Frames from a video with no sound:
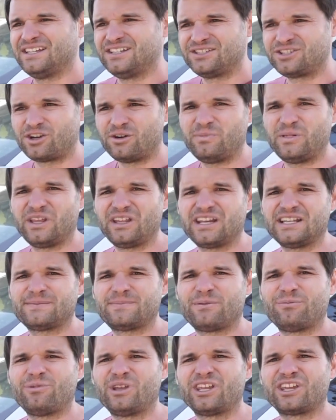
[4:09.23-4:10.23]
durability has
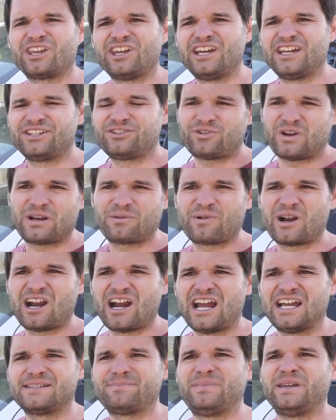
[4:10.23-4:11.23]
been really good. Tread wear
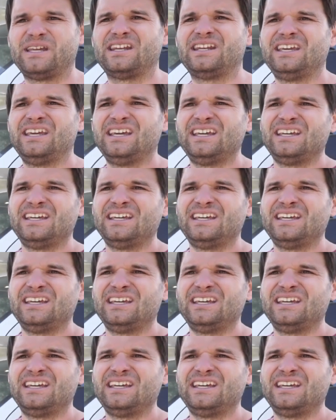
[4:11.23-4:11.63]
has been